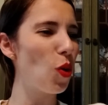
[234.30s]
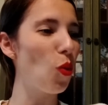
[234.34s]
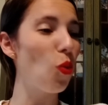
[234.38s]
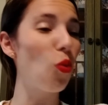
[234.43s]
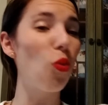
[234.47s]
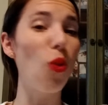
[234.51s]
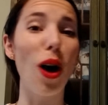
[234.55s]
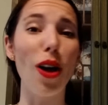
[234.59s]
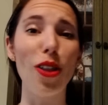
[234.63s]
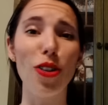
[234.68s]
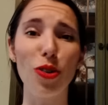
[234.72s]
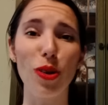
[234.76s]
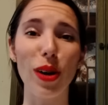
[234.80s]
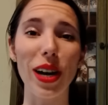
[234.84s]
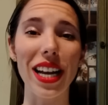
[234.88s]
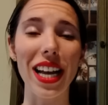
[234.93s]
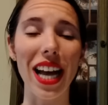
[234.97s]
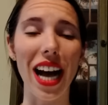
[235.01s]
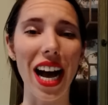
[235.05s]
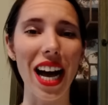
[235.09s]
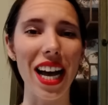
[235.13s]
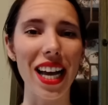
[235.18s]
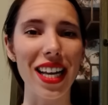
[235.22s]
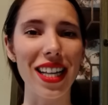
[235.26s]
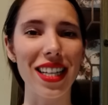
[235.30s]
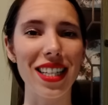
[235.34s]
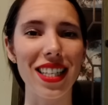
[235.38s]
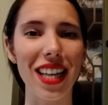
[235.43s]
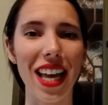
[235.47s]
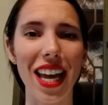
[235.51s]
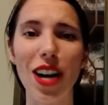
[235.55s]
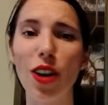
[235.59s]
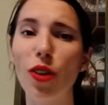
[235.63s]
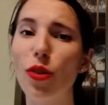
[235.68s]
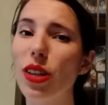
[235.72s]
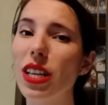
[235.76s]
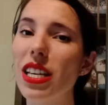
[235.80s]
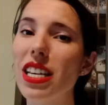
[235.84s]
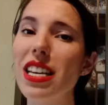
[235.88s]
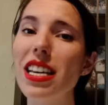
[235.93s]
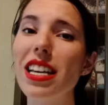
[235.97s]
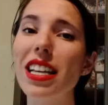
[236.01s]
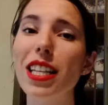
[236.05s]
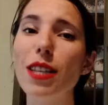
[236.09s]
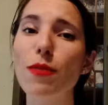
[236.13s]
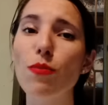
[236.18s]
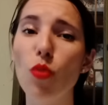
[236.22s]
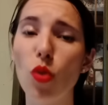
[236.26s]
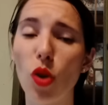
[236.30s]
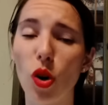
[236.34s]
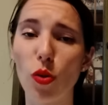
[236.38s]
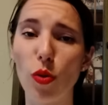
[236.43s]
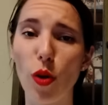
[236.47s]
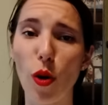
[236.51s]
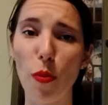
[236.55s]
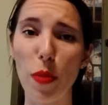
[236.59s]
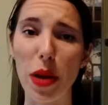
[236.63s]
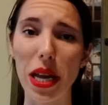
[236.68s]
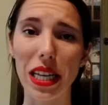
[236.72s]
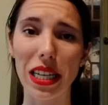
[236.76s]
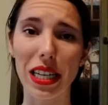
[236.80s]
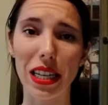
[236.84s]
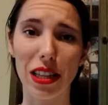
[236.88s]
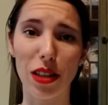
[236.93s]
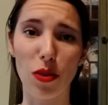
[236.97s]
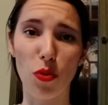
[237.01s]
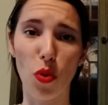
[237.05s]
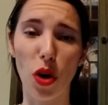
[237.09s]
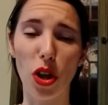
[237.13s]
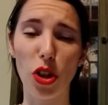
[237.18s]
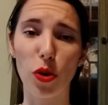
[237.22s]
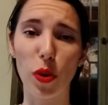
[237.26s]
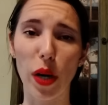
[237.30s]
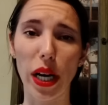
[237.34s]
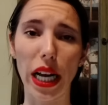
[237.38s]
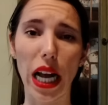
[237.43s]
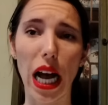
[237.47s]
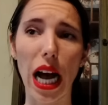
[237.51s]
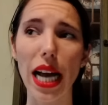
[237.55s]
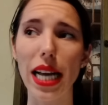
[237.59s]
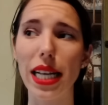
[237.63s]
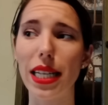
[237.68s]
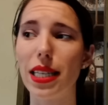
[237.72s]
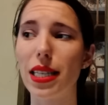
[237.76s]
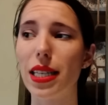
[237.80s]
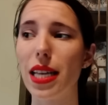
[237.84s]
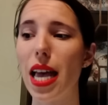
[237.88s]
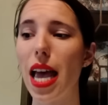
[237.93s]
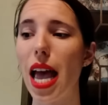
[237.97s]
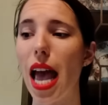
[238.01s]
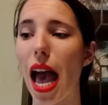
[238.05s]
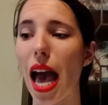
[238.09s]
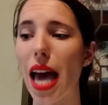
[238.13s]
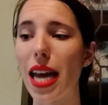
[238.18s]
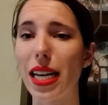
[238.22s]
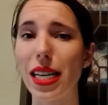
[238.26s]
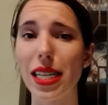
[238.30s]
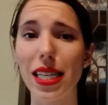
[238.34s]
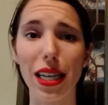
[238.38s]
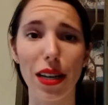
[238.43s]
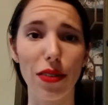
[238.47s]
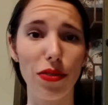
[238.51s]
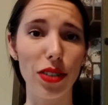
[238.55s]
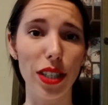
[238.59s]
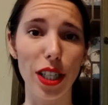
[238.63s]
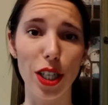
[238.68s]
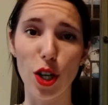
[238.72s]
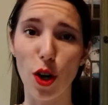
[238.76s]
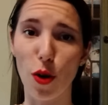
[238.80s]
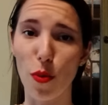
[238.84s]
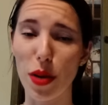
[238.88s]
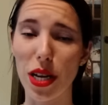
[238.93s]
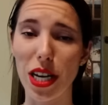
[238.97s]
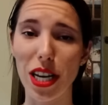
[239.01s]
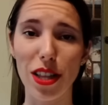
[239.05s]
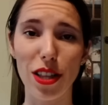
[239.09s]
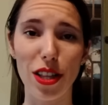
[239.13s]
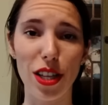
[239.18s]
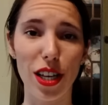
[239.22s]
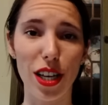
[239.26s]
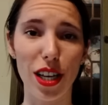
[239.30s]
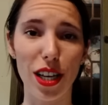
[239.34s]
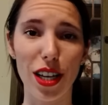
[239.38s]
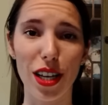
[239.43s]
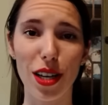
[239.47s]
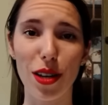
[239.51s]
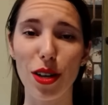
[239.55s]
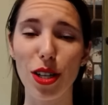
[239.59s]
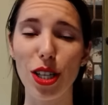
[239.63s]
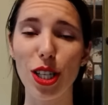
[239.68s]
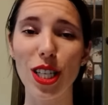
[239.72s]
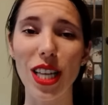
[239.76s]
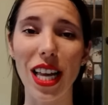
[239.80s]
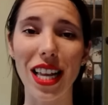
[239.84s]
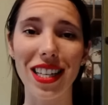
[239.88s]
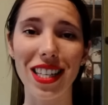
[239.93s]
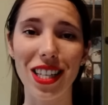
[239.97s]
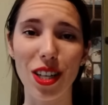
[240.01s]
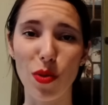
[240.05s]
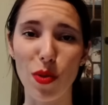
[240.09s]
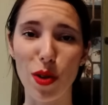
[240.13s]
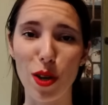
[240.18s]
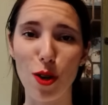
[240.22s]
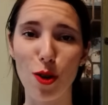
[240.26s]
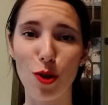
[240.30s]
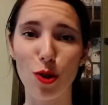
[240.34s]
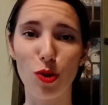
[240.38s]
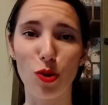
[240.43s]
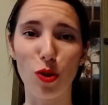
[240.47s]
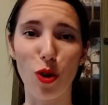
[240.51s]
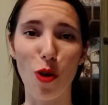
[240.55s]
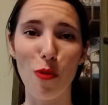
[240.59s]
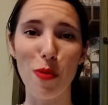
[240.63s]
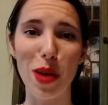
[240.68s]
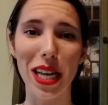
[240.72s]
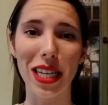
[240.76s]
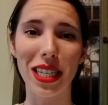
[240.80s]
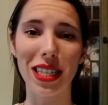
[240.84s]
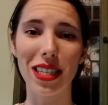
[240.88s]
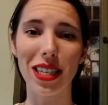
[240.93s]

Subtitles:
Wuthering Heights. I don't think it gets more romantic than Wuthering Heights. And I definitely don't mean in the sense that we use romance